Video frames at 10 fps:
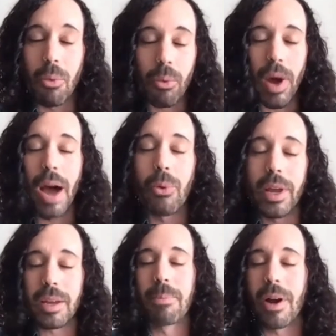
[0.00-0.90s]
We
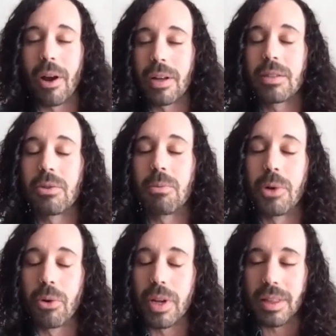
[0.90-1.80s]
compare it to
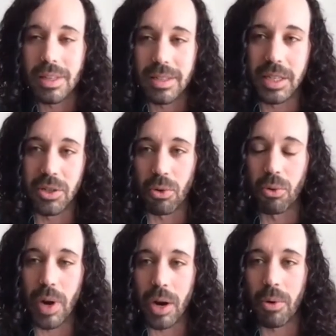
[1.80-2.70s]
building the digital
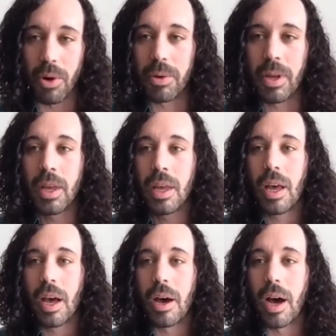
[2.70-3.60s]
railroad.
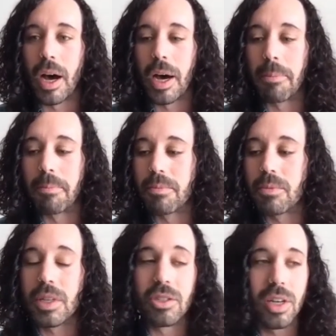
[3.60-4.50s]

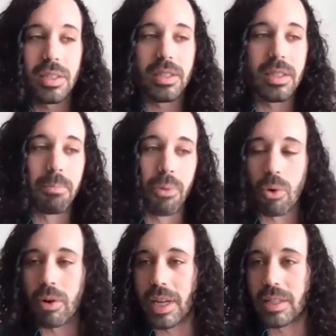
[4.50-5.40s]
Just as
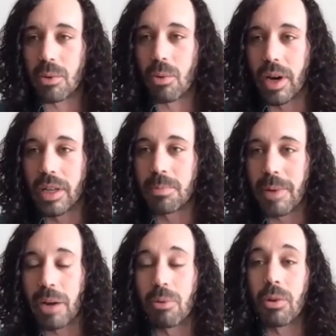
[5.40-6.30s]
important as it was
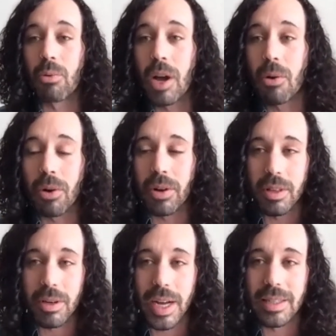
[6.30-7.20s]
back when the railroad in the
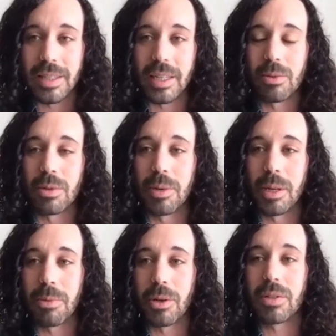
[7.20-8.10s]
United States was being
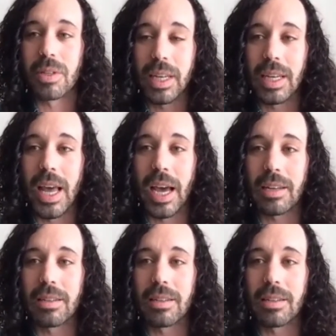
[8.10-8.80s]
built to connect,